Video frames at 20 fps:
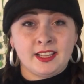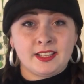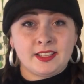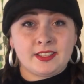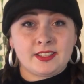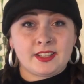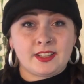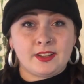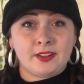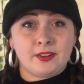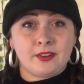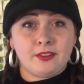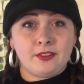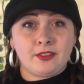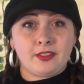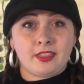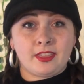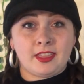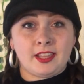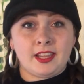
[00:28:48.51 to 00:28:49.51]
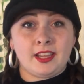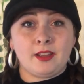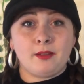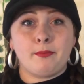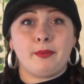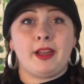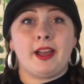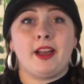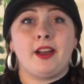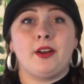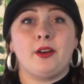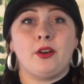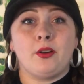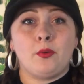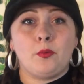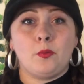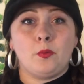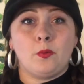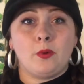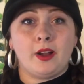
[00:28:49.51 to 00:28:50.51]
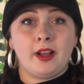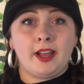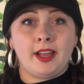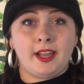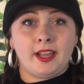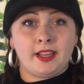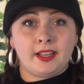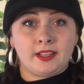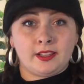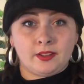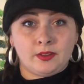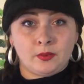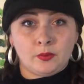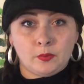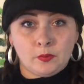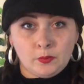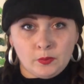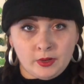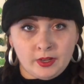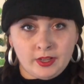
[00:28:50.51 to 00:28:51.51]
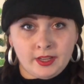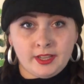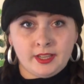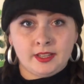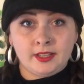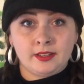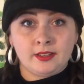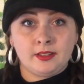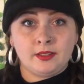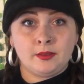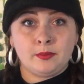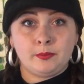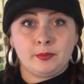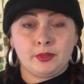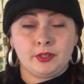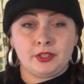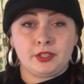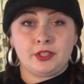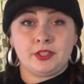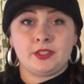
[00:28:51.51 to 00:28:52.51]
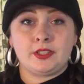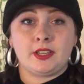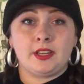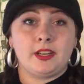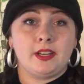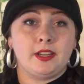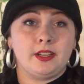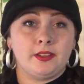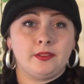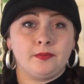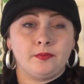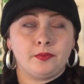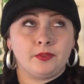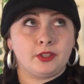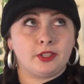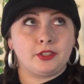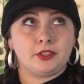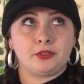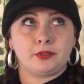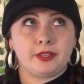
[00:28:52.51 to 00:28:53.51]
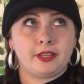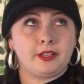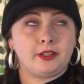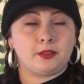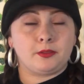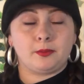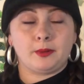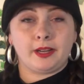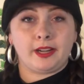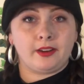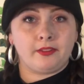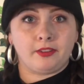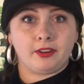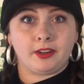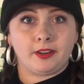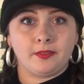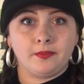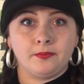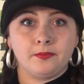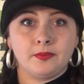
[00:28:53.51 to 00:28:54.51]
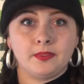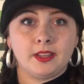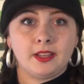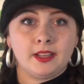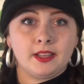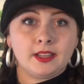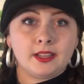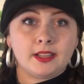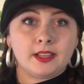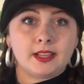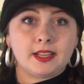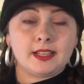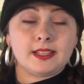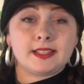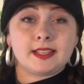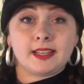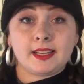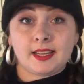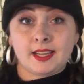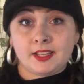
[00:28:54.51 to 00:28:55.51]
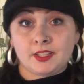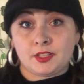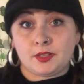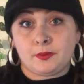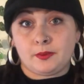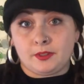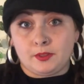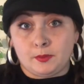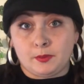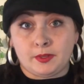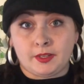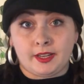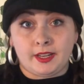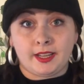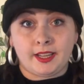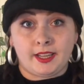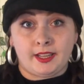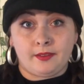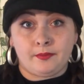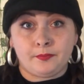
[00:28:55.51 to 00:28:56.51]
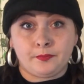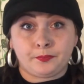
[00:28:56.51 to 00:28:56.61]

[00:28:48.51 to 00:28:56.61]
So think about what one bush is gonna, or tree or whatever, is gonna get you when you put it in.